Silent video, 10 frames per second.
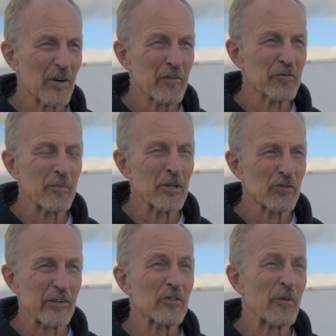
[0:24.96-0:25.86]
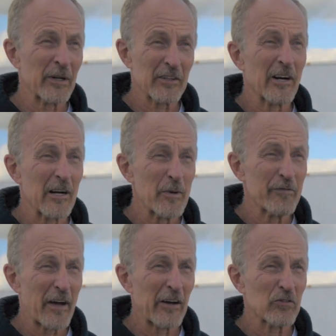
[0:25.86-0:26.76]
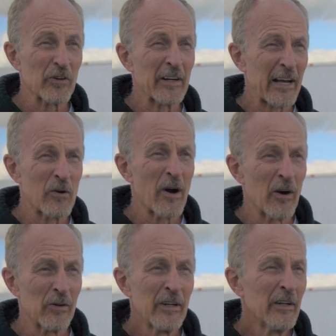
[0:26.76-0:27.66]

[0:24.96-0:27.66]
If somebody says they want the car to be faster and I go out,